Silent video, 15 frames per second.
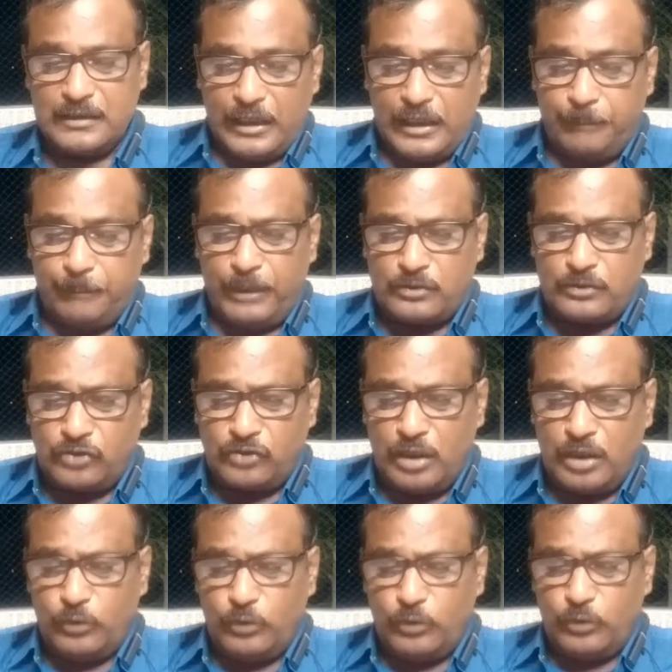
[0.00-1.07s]
a person
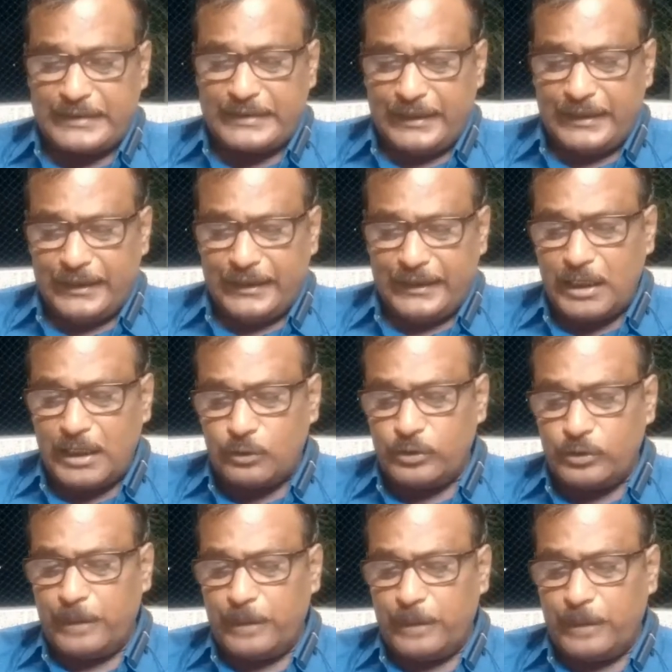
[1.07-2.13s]
who is related to
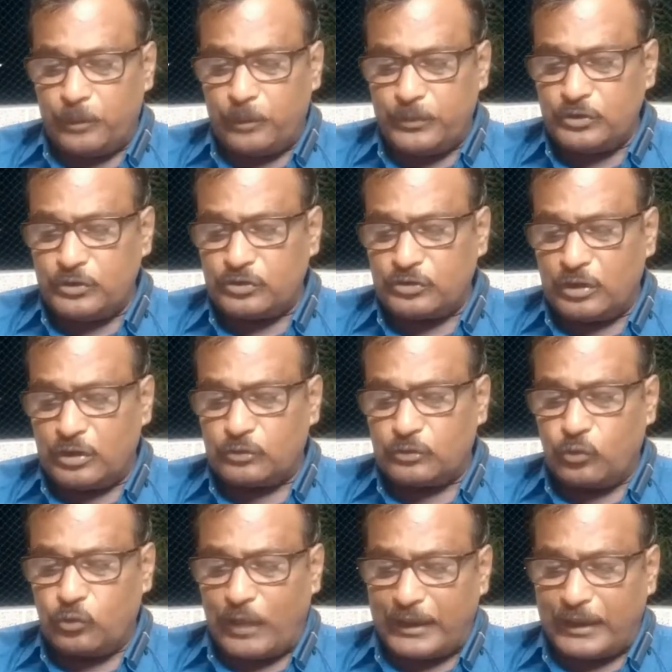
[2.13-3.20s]
the propositor
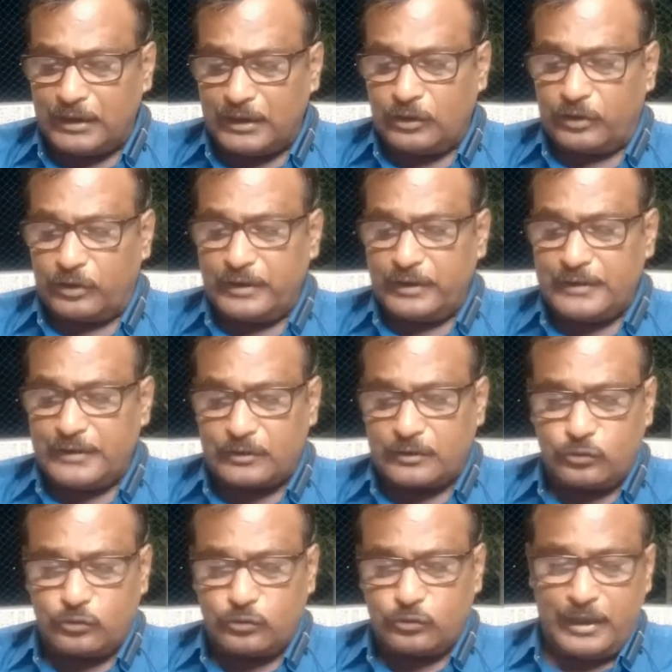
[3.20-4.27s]
to another is
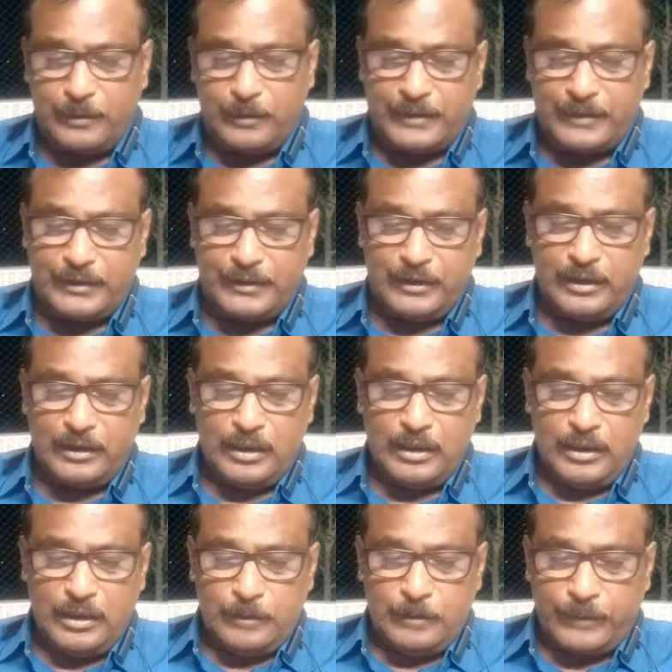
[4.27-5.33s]
excluded by the
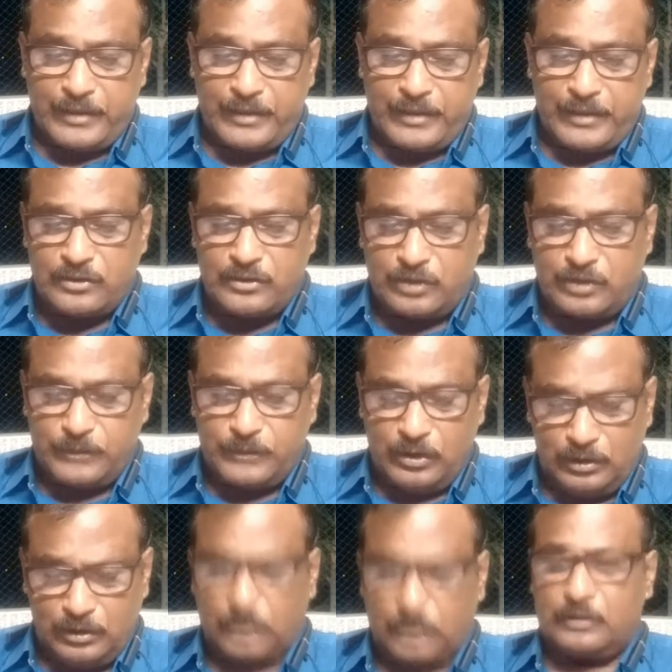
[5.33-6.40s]
presence of the
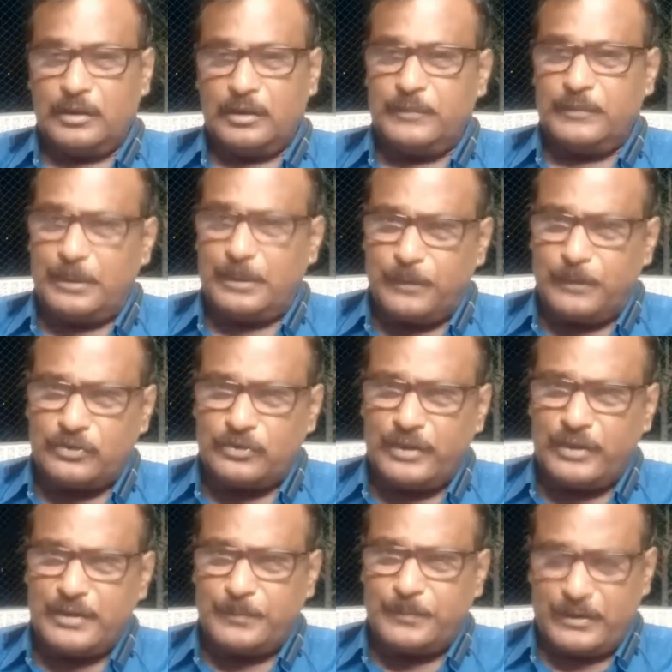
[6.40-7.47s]
other. If that person
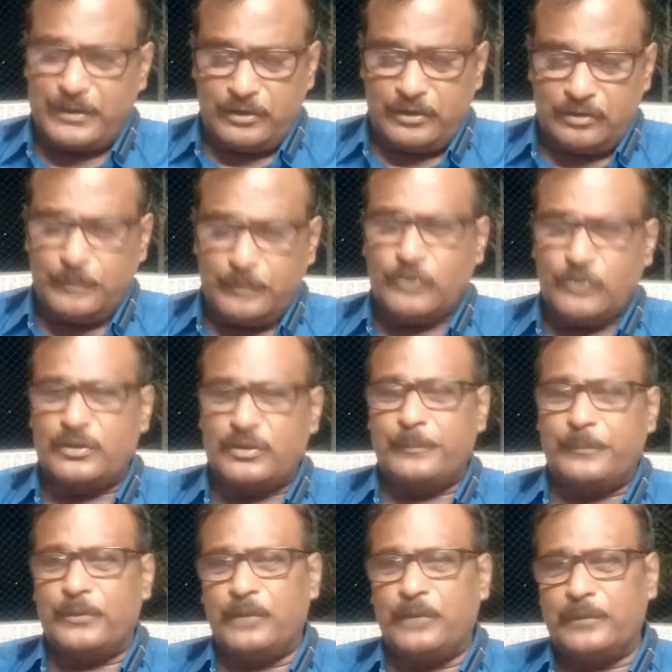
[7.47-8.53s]
is present, suppose a
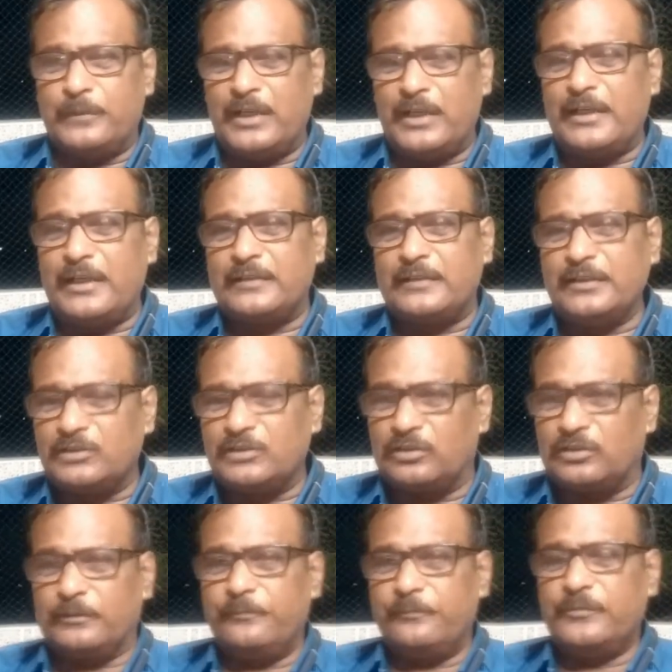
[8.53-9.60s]
Mohammedan has a
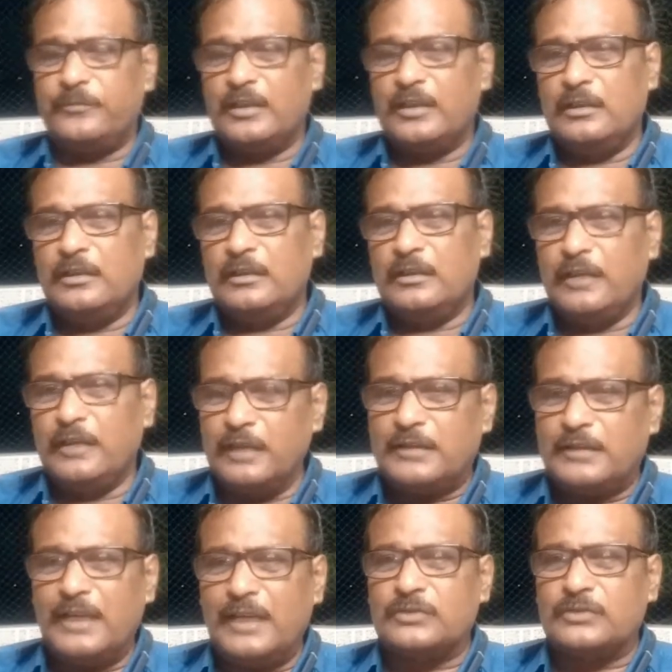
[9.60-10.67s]
son, he has
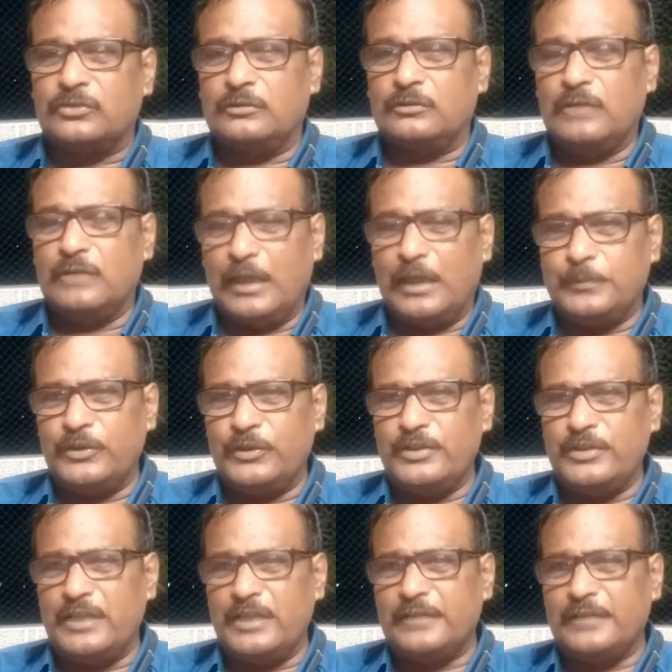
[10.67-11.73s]
grandson. After
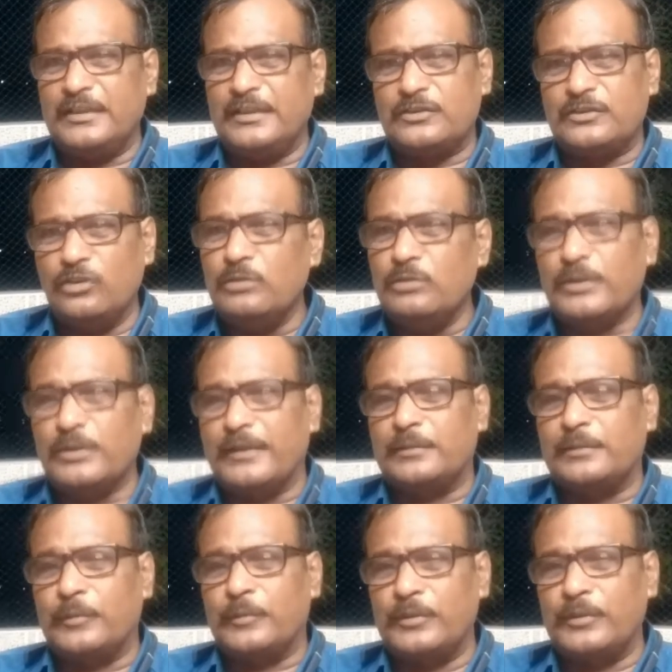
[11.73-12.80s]
his death, the son will get the
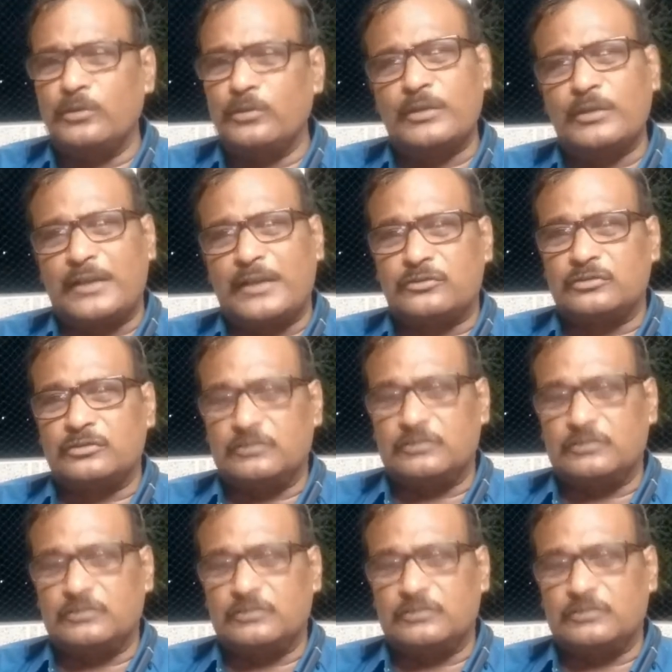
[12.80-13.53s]
property, no grandson.